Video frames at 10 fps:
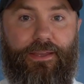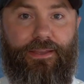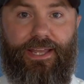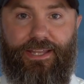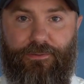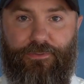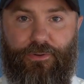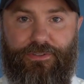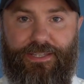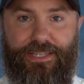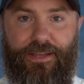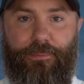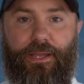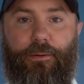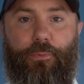Okay, now if you're thinking
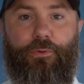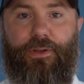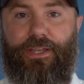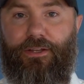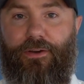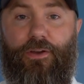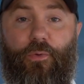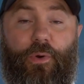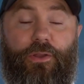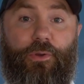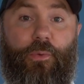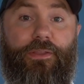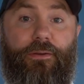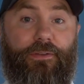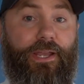about moving here and you're wondering what
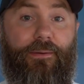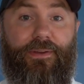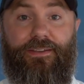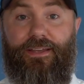the vibe is,